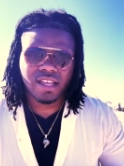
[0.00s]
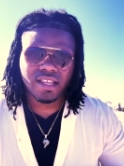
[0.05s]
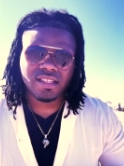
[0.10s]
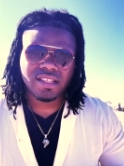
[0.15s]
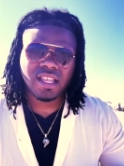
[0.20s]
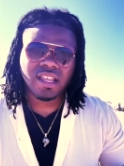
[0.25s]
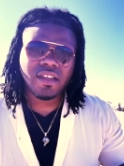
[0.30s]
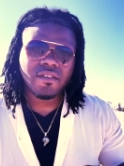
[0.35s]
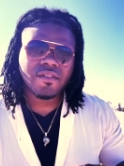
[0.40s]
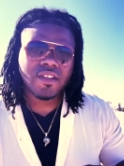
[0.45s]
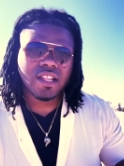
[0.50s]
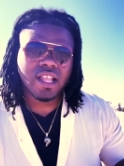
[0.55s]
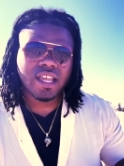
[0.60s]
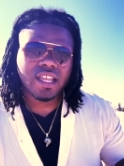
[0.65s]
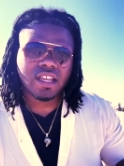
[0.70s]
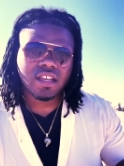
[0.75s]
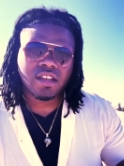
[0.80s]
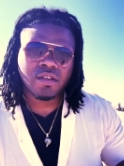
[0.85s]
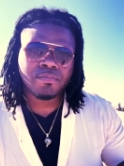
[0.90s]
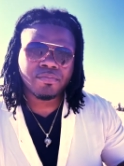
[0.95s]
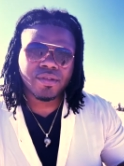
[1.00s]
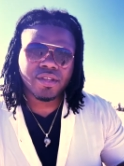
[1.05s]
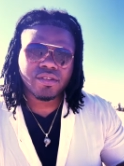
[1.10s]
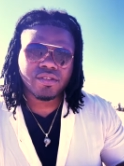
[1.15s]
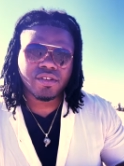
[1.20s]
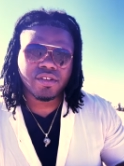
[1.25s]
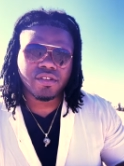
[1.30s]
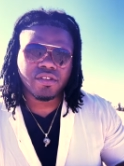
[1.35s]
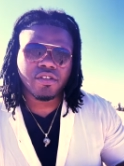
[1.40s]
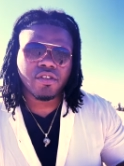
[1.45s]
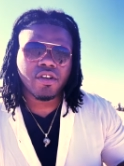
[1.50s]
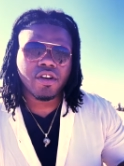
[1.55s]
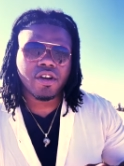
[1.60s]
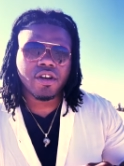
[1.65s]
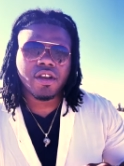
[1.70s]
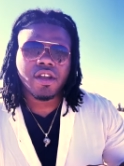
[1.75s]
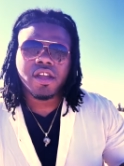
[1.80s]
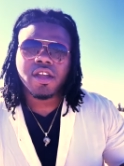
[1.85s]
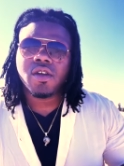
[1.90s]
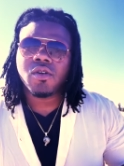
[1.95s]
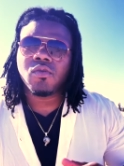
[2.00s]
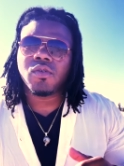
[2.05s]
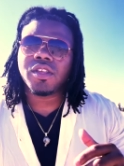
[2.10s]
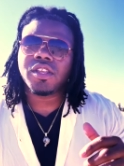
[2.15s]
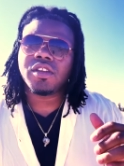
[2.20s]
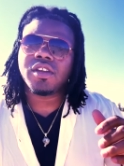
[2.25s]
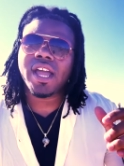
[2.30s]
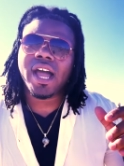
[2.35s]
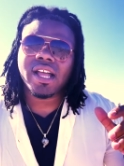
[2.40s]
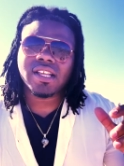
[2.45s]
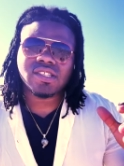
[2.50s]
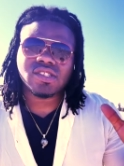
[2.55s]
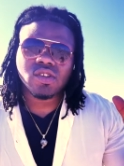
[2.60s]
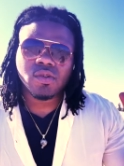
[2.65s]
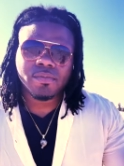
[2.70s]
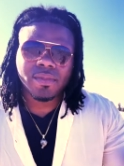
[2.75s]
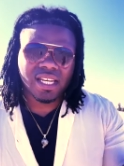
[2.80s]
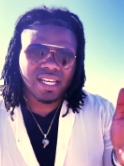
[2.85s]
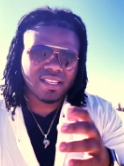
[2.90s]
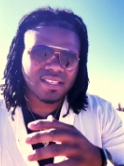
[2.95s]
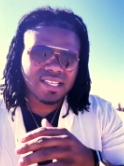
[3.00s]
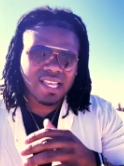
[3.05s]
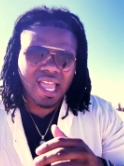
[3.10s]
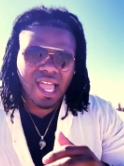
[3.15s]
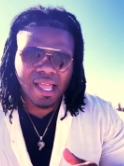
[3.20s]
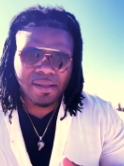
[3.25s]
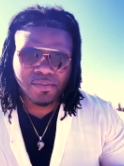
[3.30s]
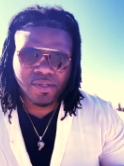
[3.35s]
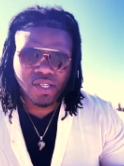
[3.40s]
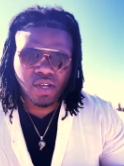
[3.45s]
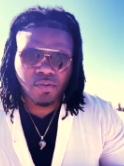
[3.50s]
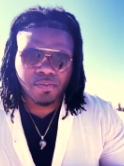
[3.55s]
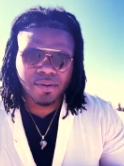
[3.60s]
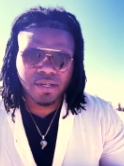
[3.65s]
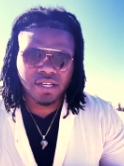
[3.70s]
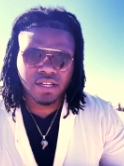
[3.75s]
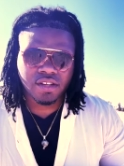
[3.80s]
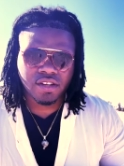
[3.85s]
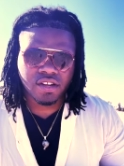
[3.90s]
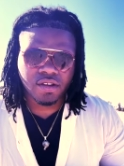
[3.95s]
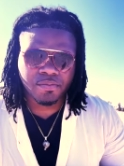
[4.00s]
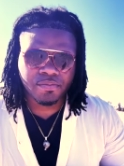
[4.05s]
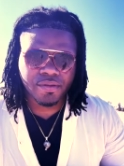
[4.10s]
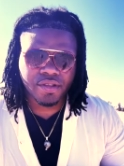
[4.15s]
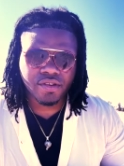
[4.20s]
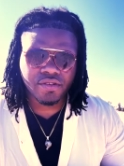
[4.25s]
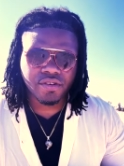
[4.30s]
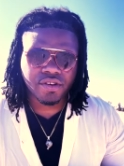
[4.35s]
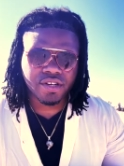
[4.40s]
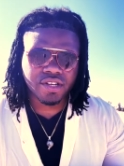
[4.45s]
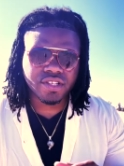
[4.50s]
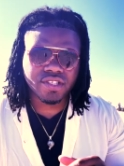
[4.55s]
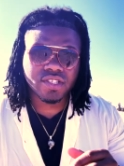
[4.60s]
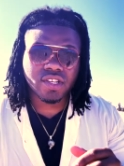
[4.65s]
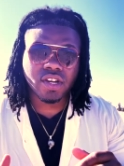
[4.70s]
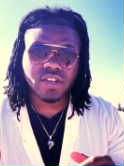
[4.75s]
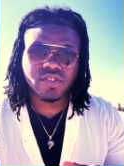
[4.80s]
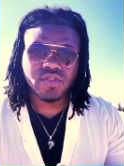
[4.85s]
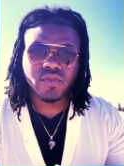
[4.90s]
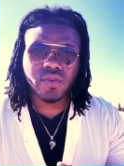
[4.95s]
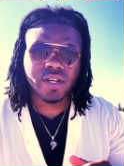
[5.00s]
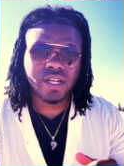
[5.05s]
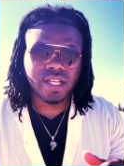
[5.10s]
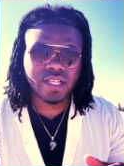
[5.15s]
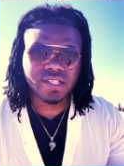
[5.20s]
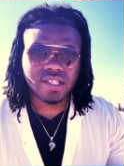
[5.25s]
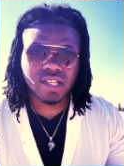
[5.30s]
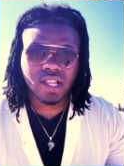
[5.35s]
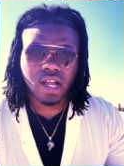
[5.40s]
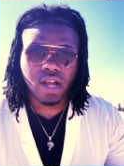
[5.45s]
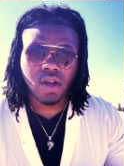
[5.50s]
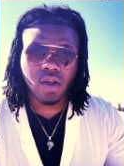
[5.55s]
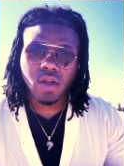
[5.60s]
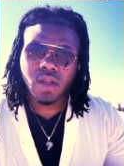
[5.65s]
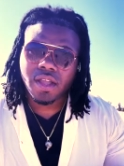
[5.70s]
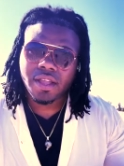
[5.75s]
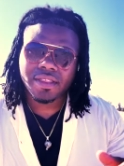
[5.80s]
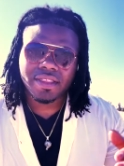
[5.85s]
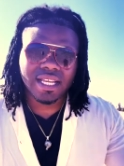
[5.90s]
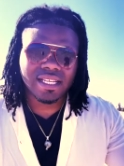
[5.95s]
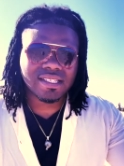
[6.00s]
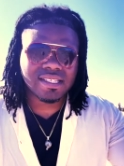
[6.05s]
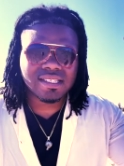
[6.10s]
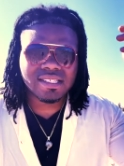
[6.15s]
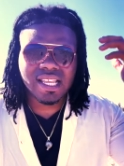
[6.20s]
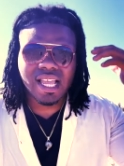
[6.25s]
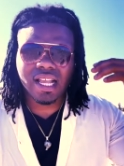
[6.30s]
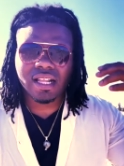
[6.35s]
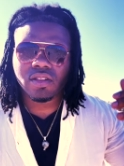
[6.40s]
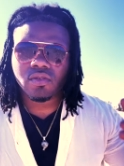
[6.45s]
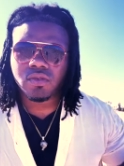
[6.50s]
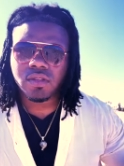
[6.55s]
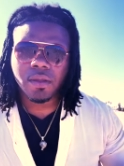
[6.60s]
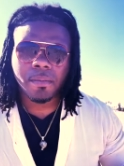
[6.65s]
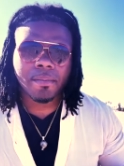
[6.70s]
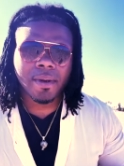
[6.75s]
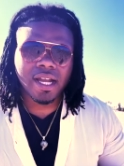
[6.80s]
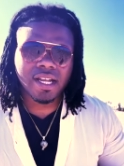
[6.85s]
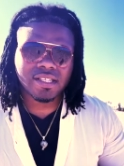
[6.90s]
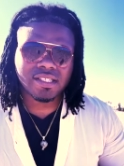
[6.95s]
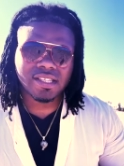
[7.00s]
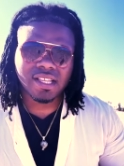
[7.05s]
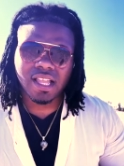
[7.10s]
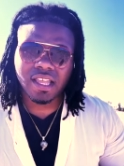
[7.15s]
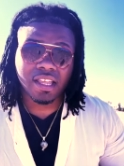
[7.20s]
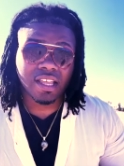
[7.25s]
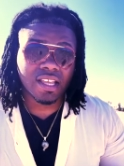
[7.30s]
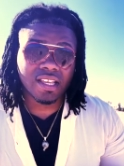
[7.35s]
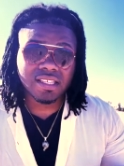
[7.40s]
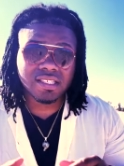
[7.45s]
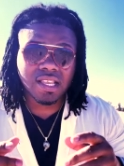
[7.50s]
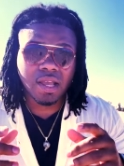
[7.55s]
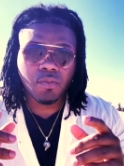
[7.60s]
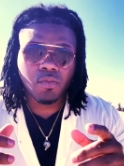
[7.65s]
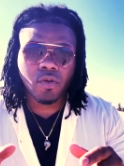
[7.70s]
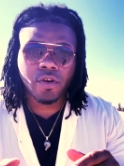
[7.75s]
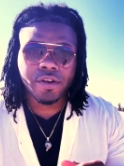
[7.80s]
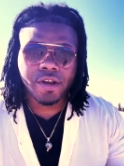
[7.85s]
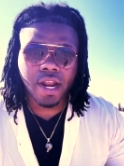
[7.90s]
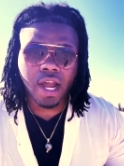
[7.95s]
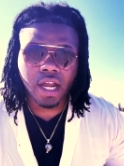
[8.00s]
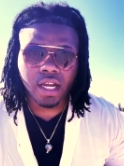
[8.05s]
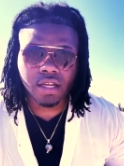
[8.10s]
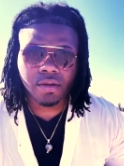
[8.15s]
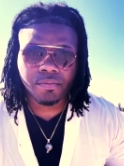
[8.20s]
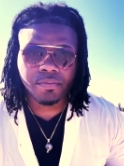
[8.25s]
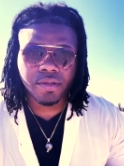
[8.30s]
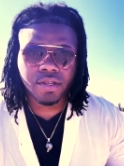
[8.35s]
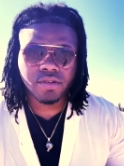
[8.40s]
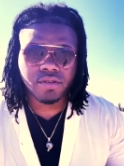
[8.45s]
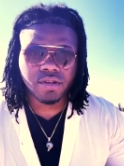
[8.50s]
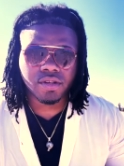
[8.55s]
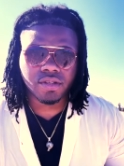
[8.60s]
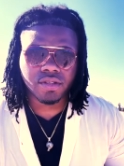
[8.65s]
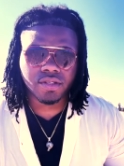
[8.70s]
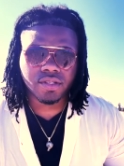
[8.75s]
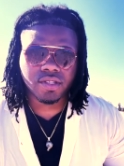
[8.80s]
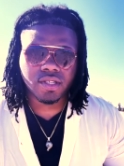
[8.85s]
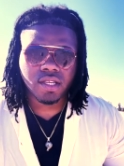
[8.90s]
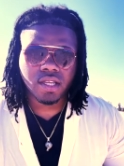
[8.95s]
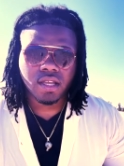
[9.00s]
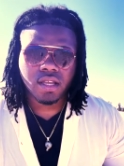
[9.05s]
Think of it like a computer, or when you got so many tabs open in your computer and it starts running slow. That's exactly what the mind's like, except we're not computers.